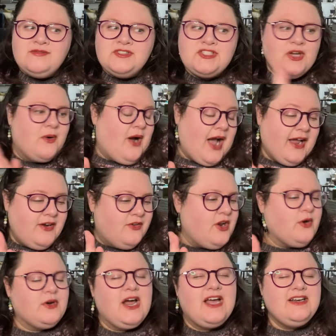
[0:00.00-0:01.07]
So I don't know,
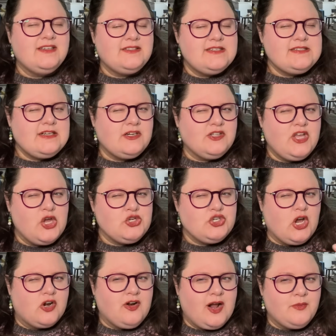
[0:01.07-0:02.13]
not necessarily a
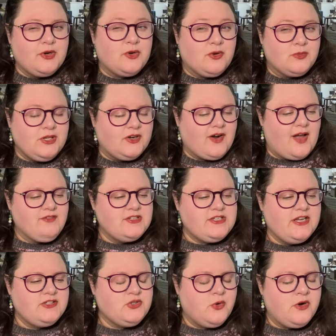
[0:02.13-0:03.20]
genre I would normally
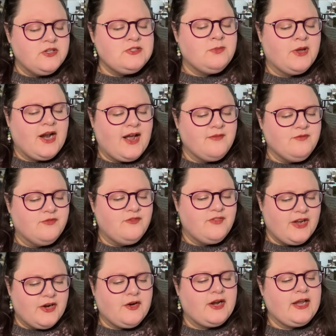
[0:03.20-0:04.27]
gravitate towards, but I'm
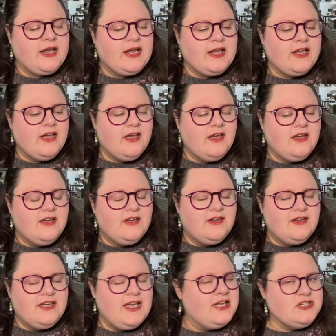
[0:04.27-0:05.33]
very
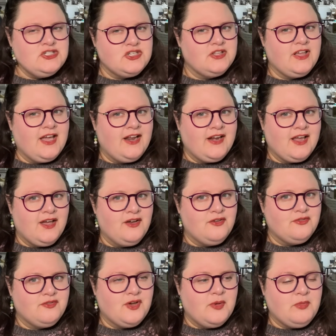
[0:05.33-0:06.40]
into the idea
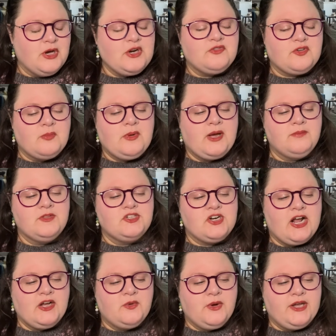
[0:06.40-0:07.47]
of a book from Bob the
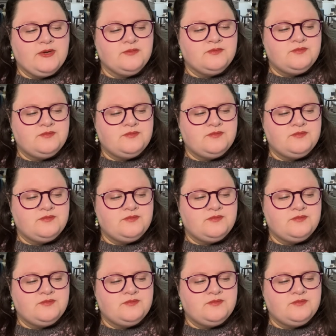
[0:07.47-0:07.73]
Drag Queen.